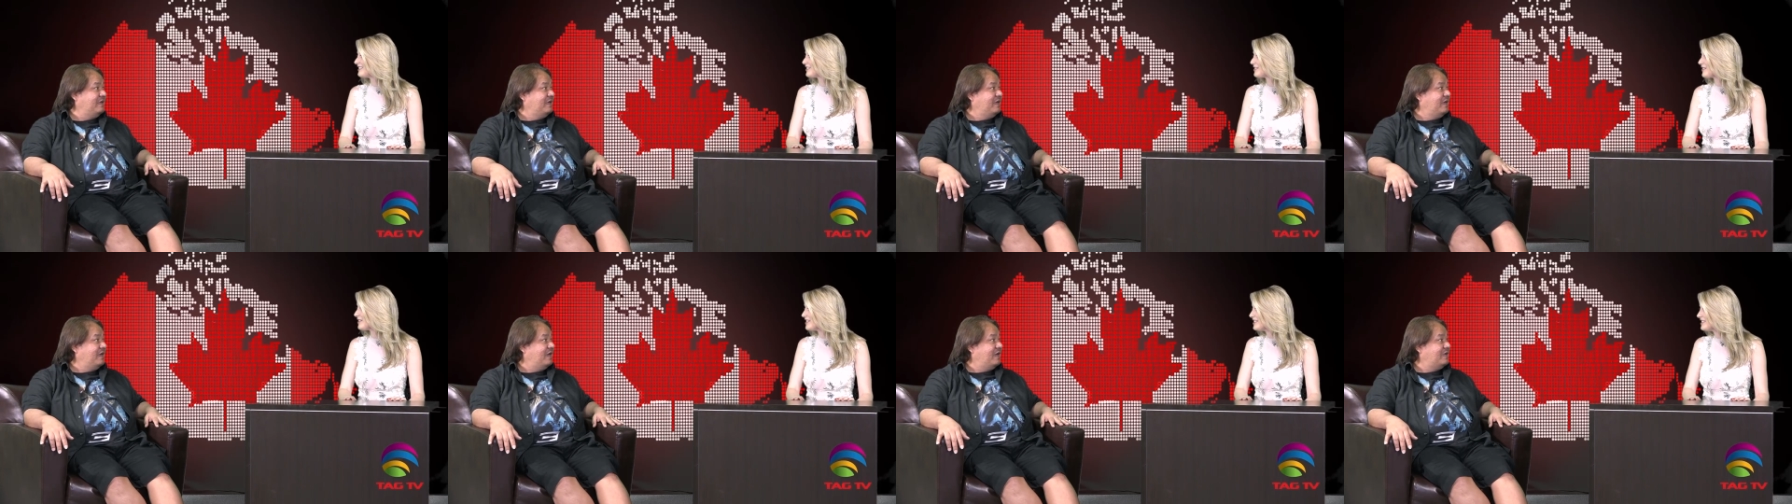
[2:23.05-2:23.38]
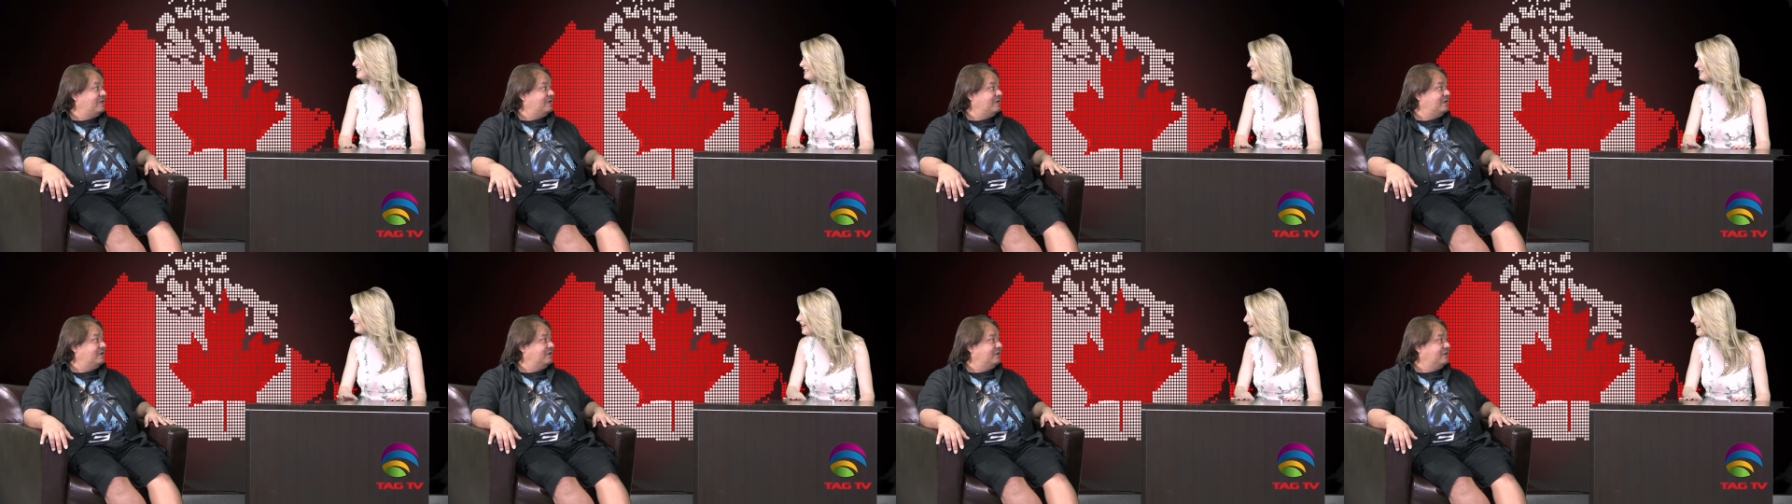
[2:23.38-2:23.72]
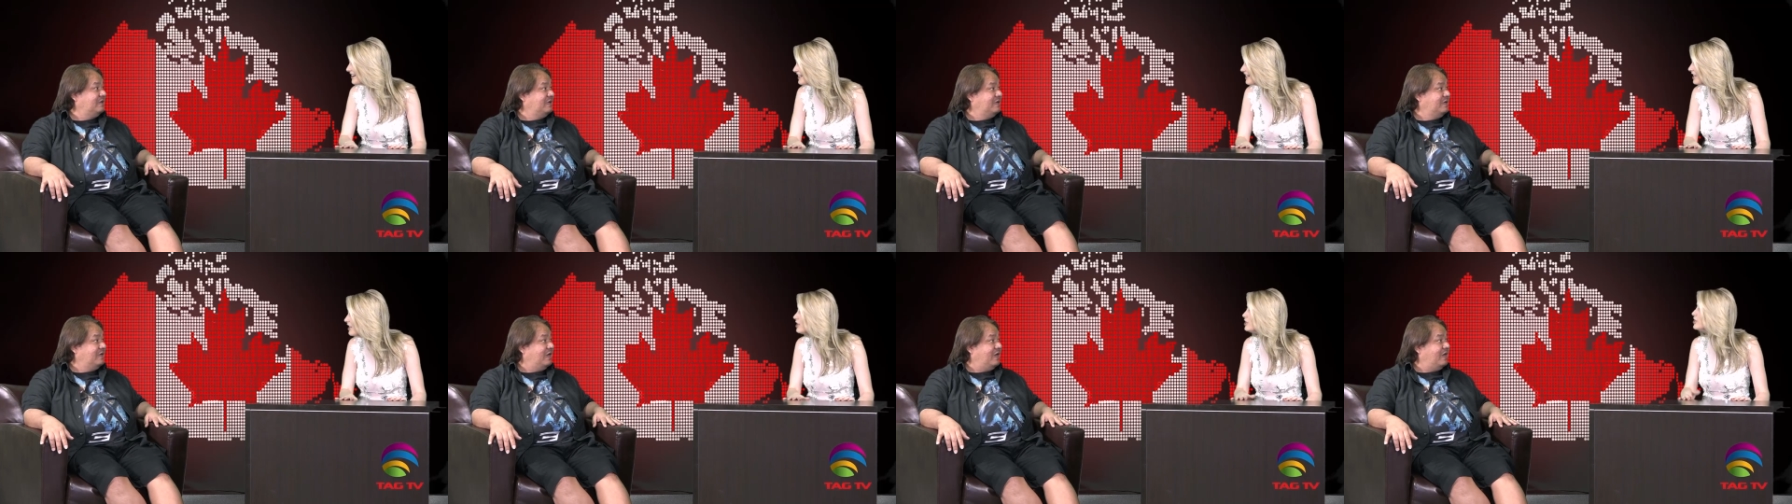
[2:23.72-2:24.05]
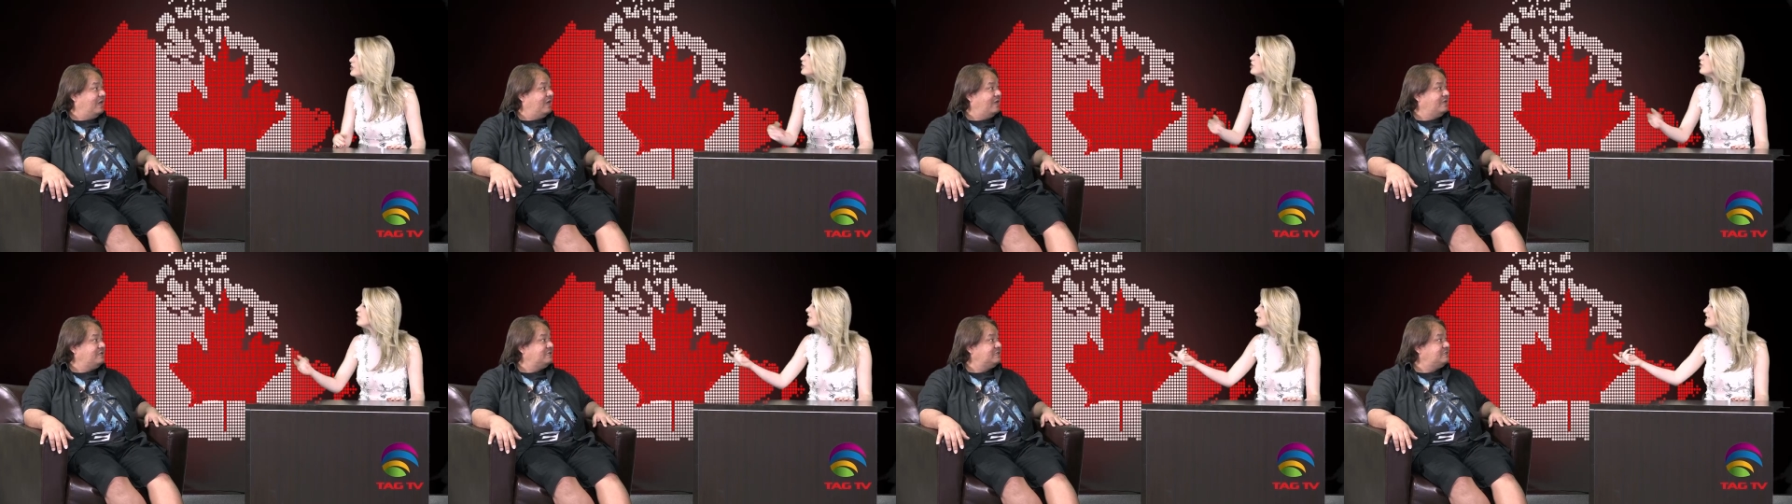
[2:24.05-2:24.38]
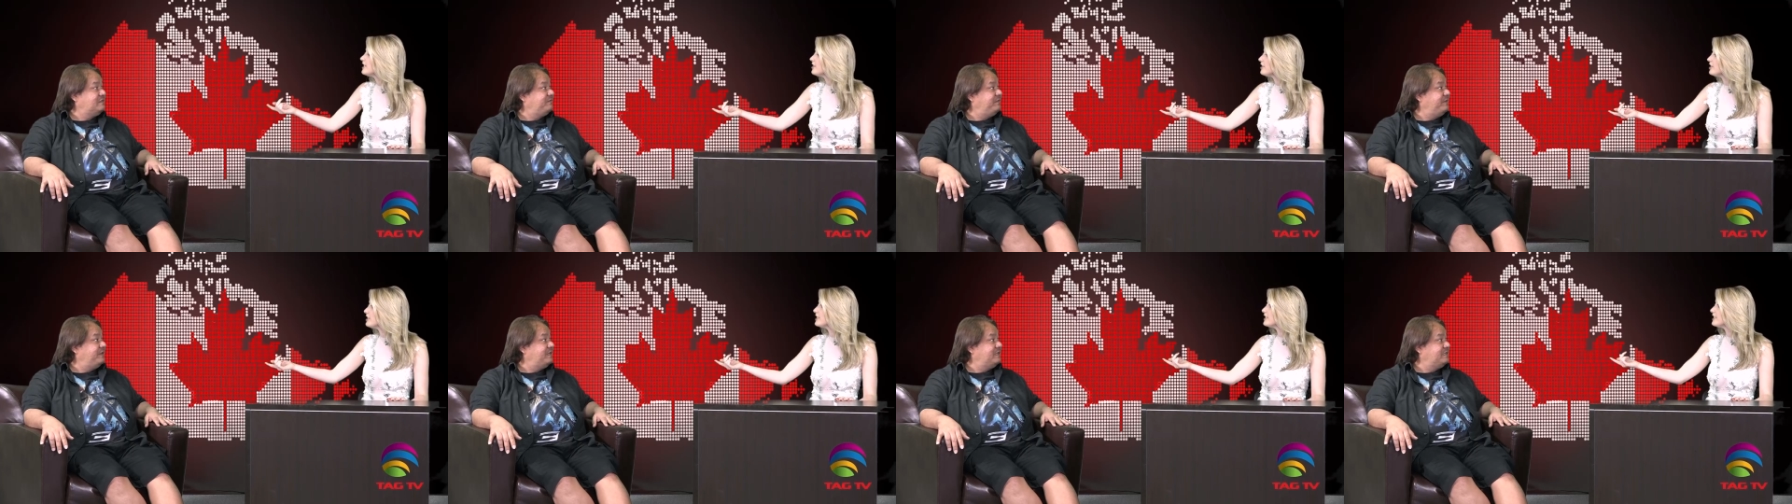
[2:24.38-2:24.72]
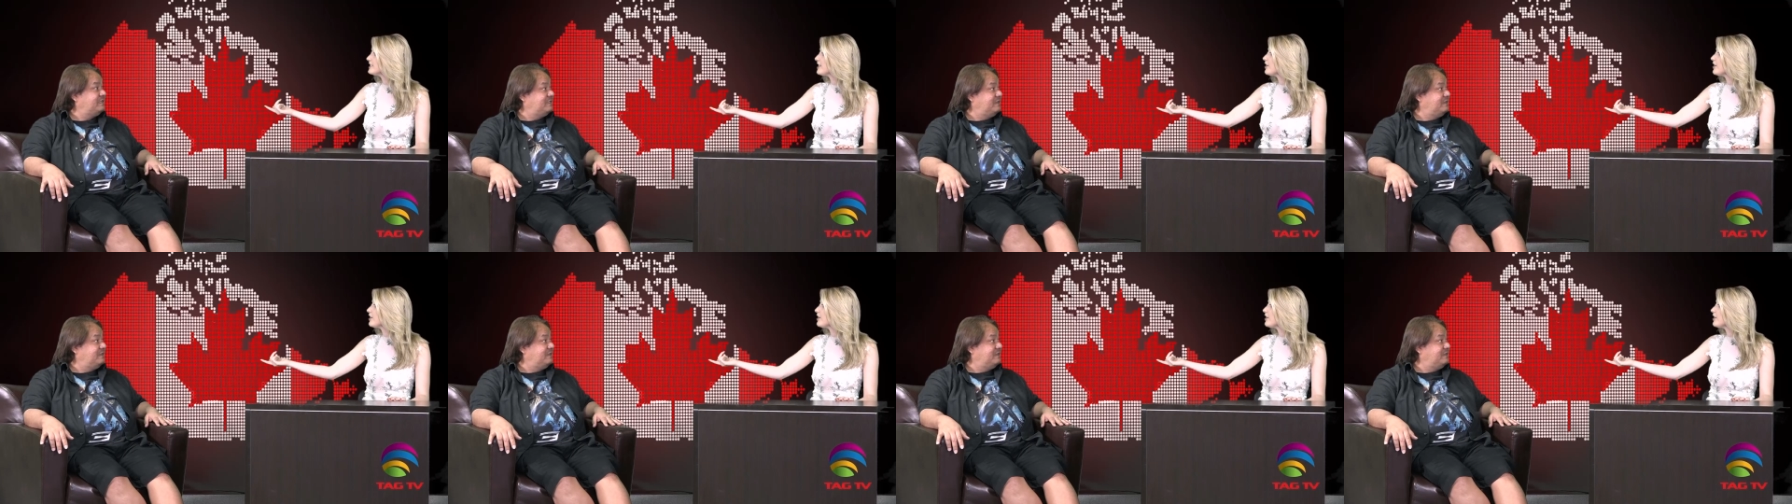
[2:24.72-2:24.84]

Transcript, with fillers: Gwen Stefani. I, I, you did it